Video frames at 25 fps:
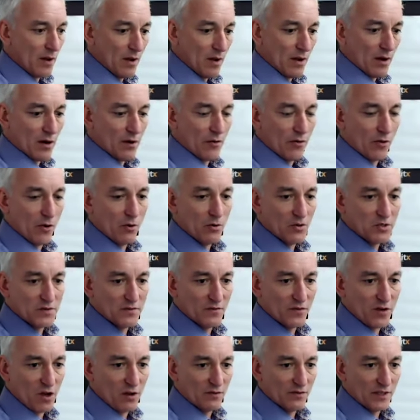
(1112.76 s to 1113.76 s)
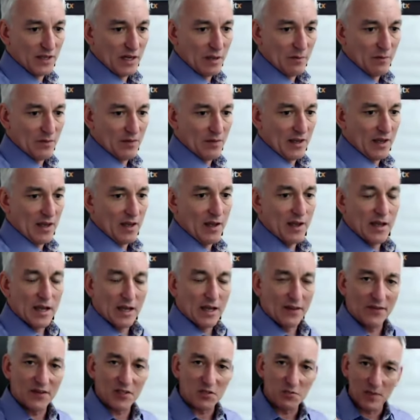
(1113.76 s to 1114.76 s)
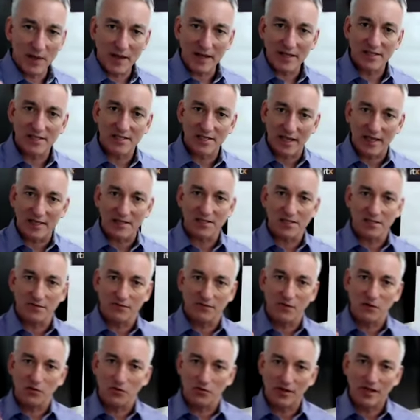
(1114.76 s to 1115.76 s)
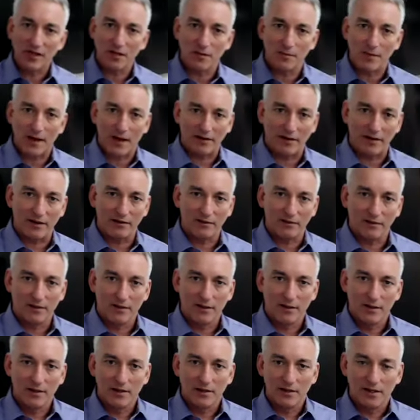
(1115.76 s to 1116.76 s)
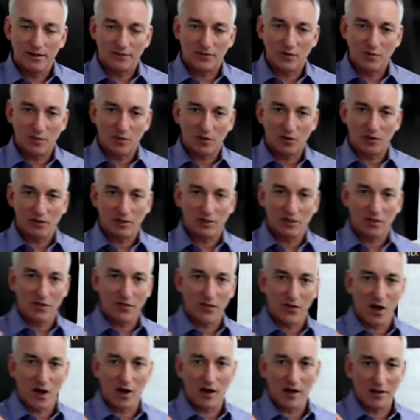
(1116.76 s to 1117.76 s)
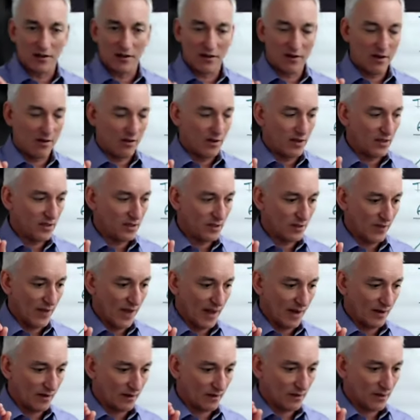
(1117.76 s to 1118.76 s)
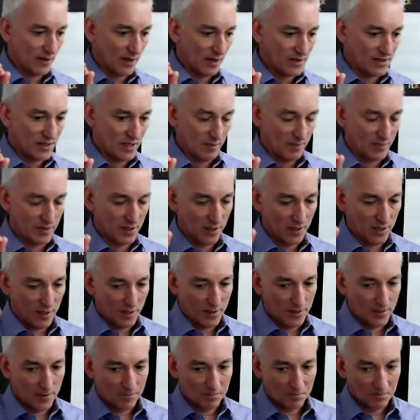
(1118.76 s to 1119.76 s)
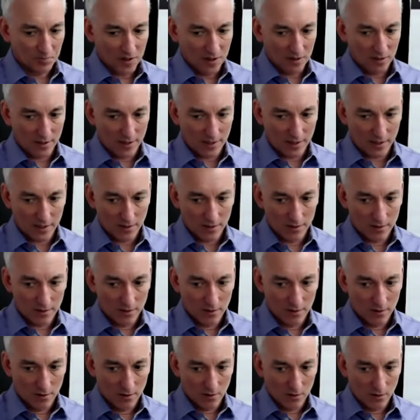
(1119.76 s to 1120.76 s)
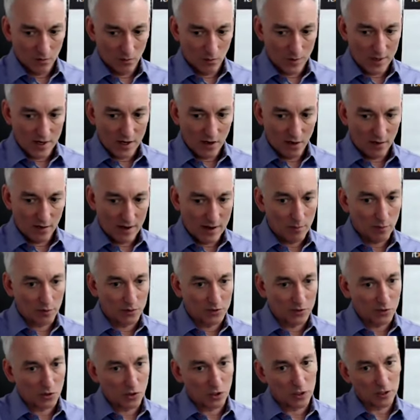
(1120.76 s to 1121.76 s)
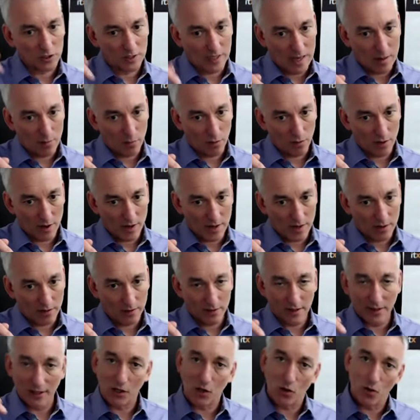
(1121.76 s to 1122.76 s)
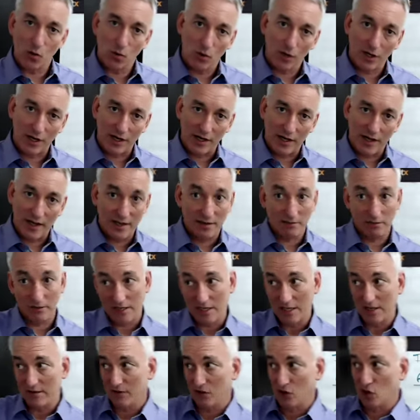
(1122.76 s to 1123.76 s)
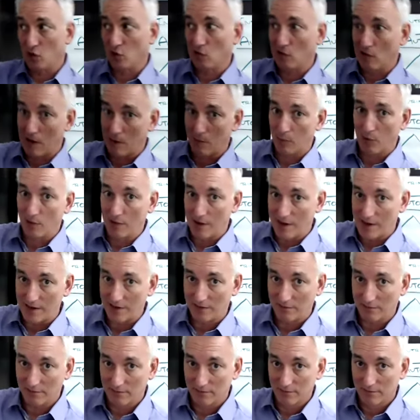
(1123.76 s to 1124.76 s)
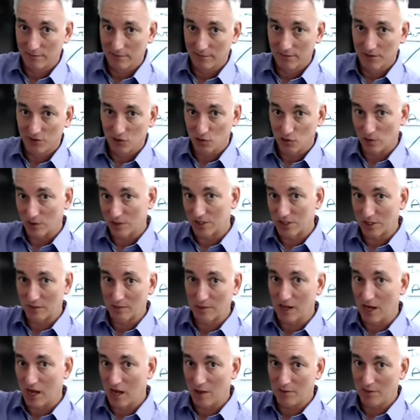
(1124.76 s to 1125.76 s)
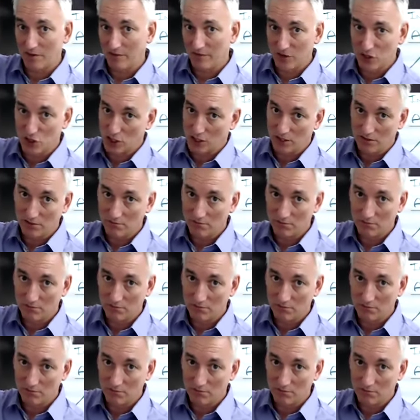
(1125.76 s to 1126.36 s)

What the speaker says: are those involved in empathy. And this makes sense if you think about it. If you put a little thought into that concept. Like, we are able to collaborate and coordinate and even corroborate towards some common vision,